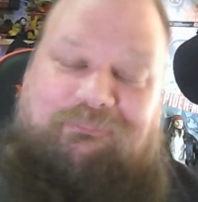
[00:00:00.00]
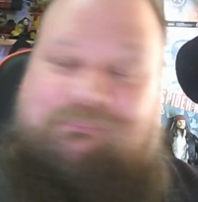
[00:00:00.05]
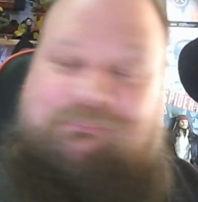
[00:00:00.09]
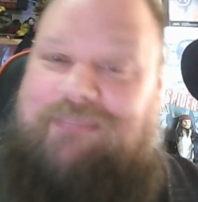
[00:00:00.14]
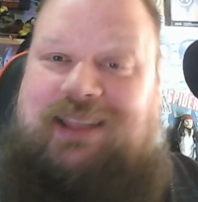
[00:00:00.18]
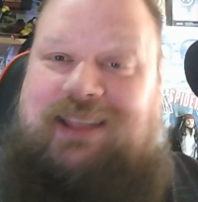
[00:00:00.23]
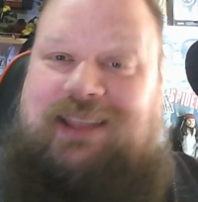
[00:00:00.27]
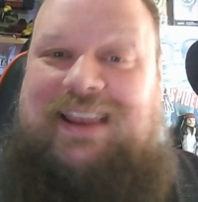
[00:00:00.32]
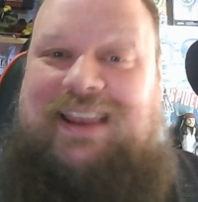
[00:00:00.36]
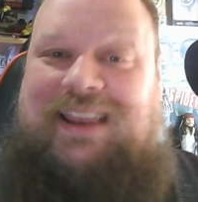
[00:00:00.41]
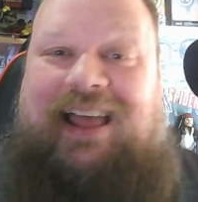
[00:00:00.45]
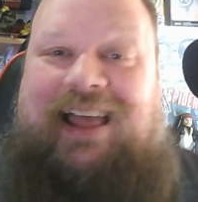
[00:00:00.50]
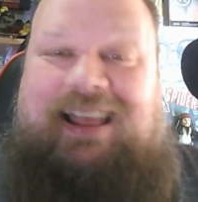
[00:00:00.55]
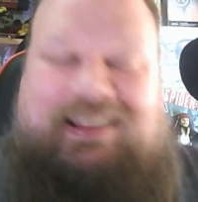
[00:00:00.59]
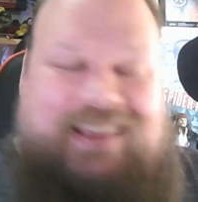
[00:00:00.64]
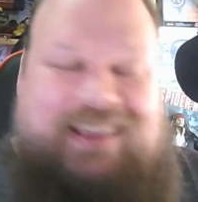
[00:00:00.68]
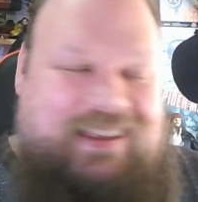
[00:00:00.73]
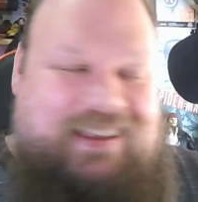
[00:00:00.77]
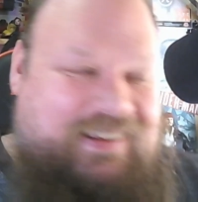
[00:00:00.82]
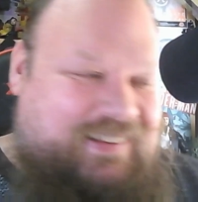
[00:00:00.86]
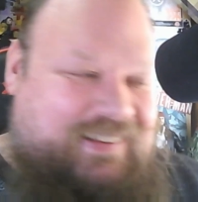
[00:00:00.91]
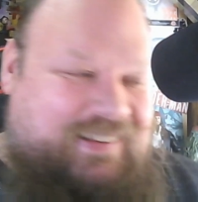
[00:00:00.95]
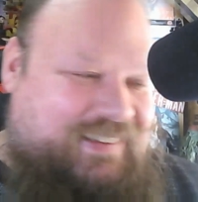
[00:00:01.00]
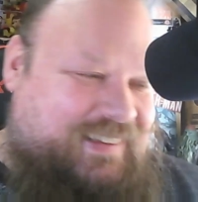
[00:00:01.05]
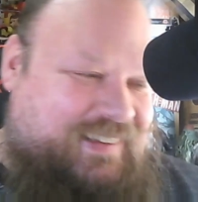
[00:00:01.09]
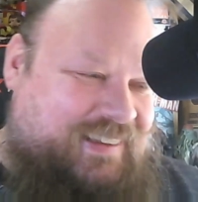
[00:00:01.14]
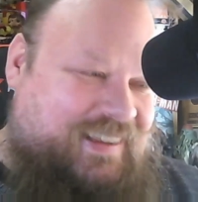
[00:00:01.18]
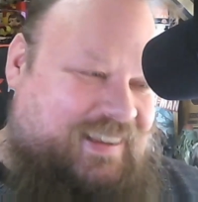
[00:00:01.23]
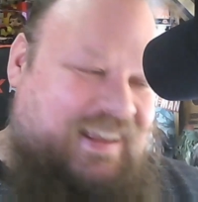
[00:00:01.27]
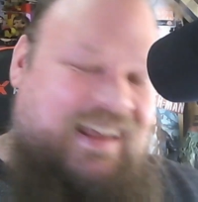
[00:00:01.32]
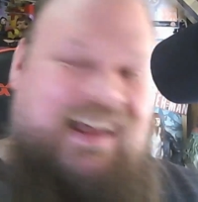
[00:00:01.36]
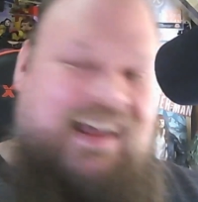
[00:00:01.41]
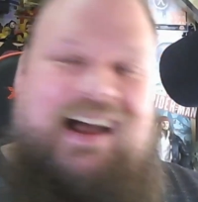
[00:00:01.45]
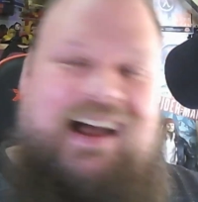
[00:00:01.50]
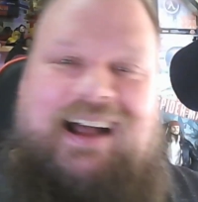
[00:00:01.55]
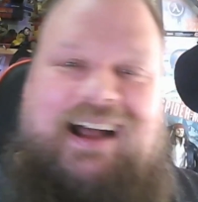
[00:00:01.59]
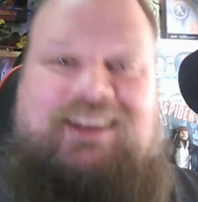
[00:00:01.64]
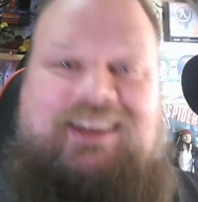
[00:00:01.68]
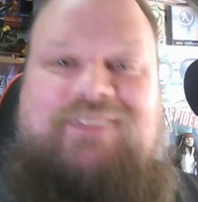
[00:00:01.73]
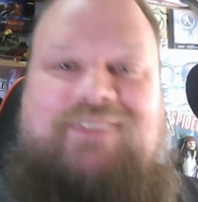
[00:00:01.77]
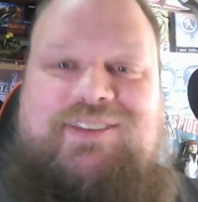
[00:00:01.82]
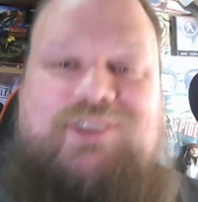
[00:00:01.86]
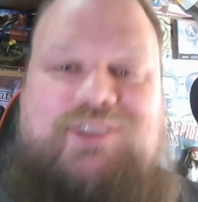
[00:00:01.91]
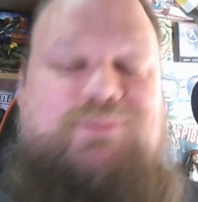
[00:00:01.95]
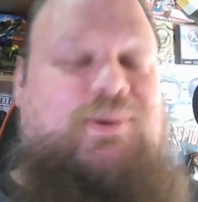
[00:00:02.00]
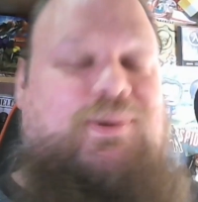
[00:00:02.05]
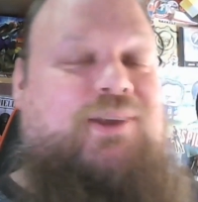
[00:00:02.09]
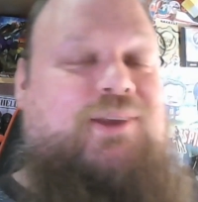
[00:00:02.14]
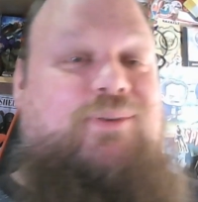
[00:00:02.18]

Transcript: I don't know if this is what